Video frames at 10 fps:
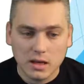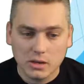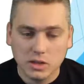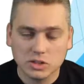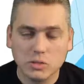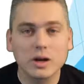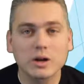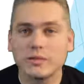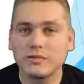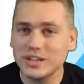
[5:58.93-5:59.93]
You also want a
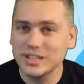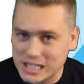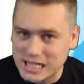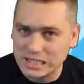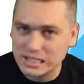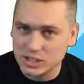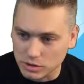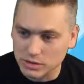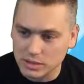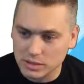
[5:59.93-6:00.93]
revisioning
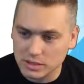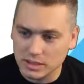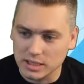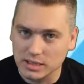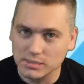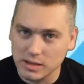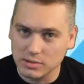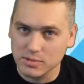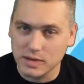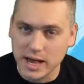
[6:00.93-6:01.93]
service to be able
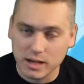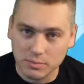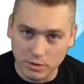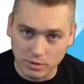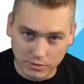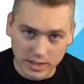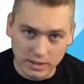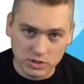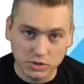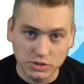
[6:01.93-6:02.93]
to back up your
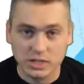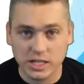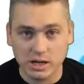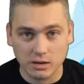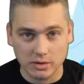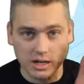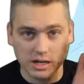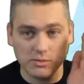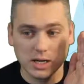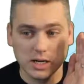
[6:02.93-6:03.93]
files. can say, all right, I
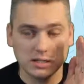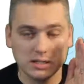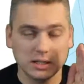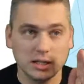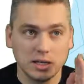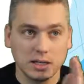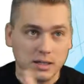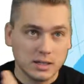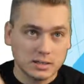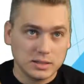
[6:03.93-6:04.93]
want
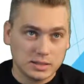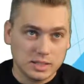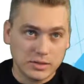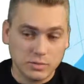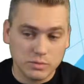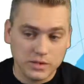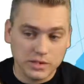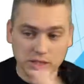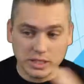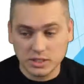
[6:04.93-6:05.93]
to save the
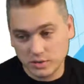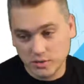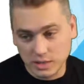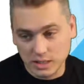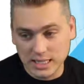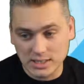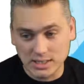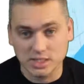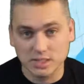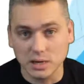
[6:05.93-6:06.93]
revision history for the last
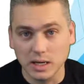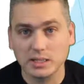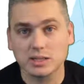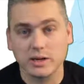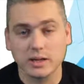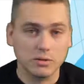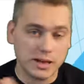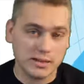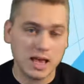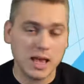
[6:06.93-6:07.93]
6 months. So I can go
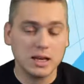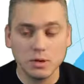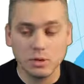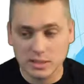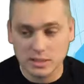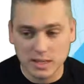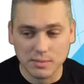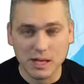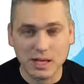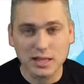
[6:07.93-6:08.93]
back to any moment in time,
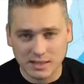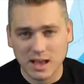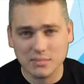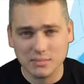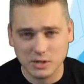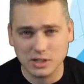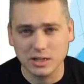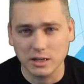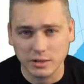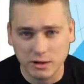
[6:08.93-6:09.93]
kind of like Time Machine
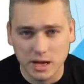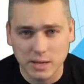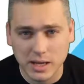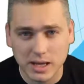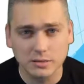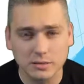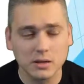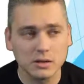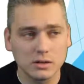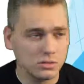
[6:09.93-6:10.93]
on your iPad
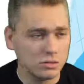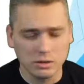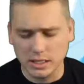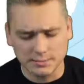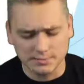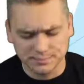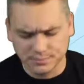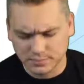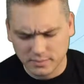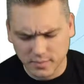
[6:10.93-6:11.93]
or
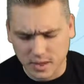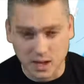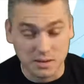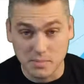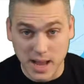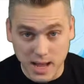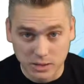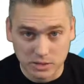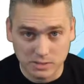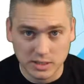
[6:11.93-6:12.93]
on a Mac
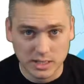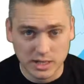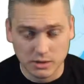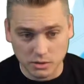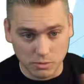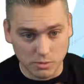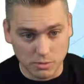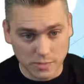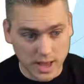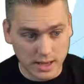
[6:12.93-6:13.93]
or something like that. You can go
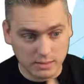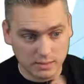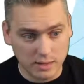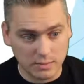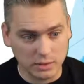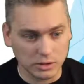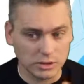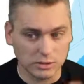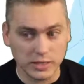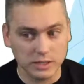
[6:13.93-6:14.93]
back in time and look at
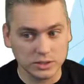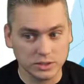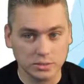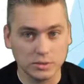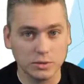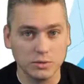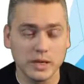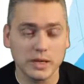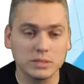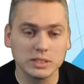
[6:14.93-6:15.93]
your files or computer the
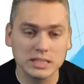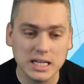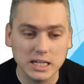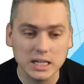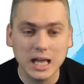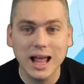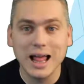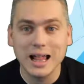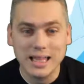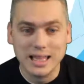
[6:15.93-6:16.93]
way it was then.
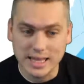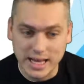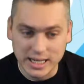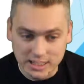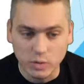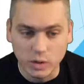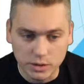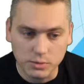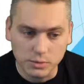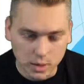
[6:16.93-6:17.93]
That's what
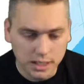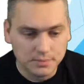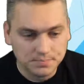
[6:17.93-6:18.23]
you want.